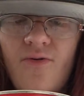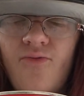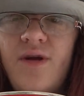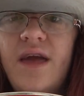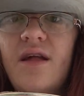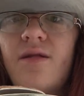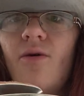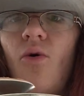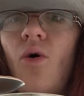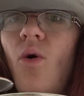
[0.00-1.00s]
we get
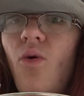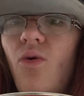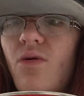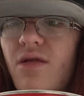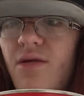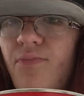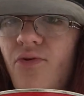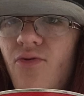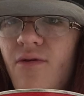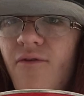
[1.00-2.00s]
the whole
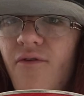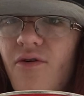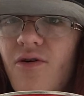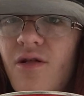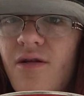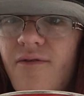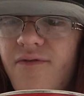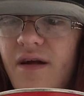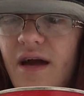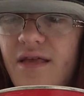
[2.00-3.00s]
spoonful, if
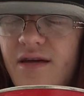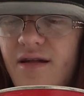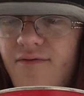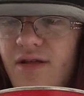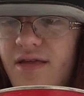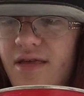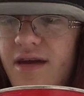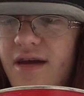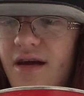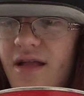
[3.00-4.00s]
you guys can even
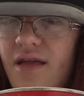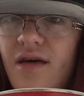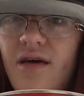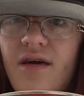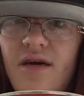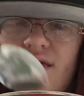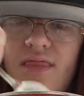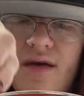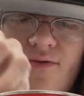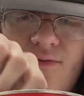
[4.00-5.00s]
see it.
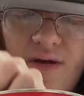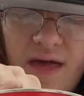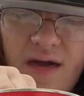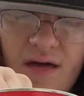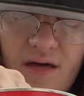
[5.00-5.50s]
And then we